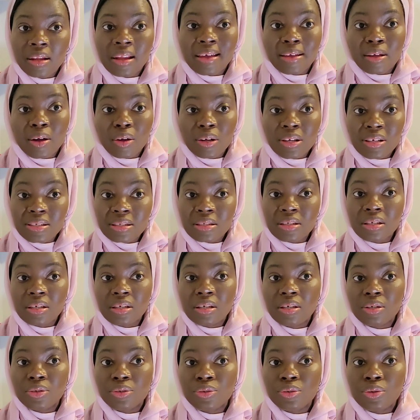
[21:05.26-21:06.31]
Like,
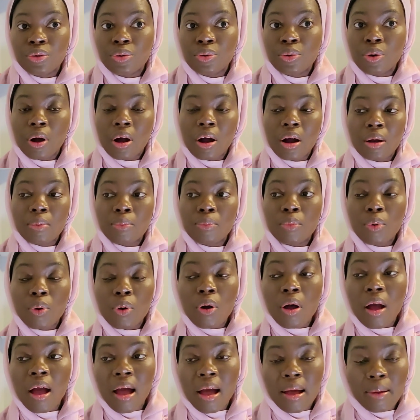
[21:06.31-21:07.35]
honestly, you are
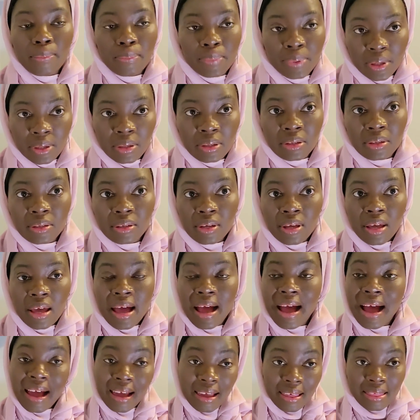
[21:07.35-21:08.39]
more happy.
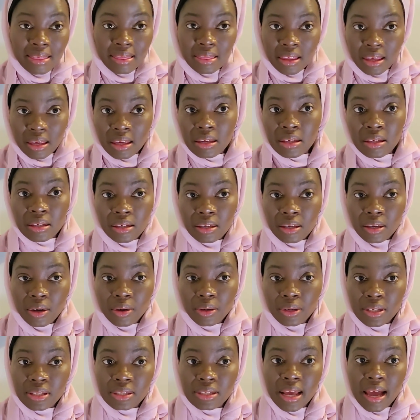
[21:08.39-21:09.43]
I think
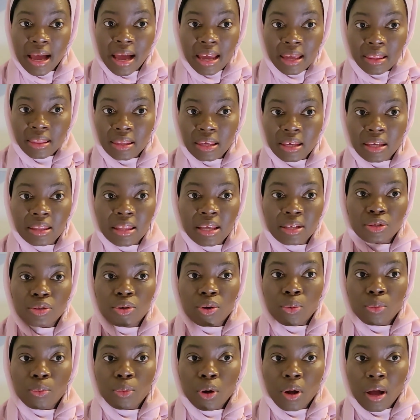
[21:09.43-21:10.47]

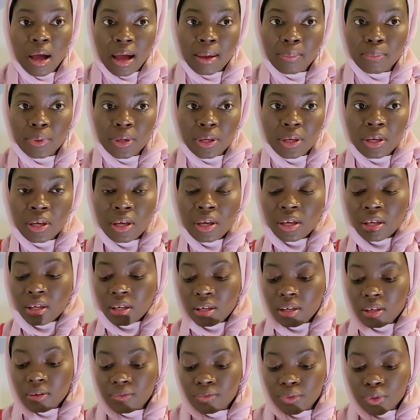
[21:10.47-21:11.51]
that you're more happy
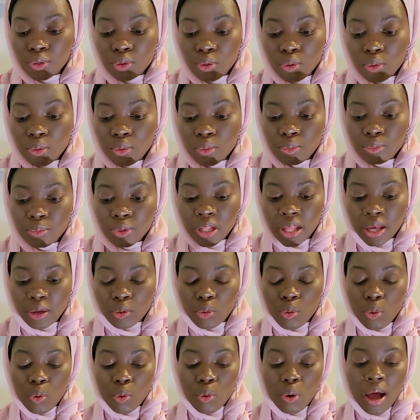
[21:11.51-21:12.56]
if you be
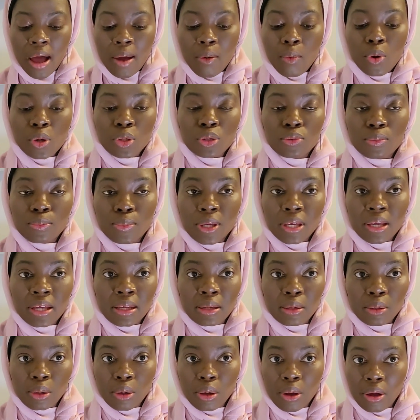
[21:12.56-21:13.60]
like, oh, I want to
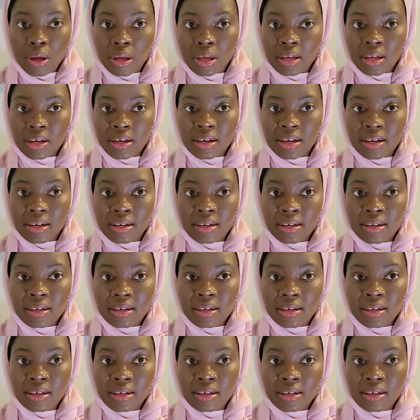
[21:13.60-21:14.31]
be a lawyer.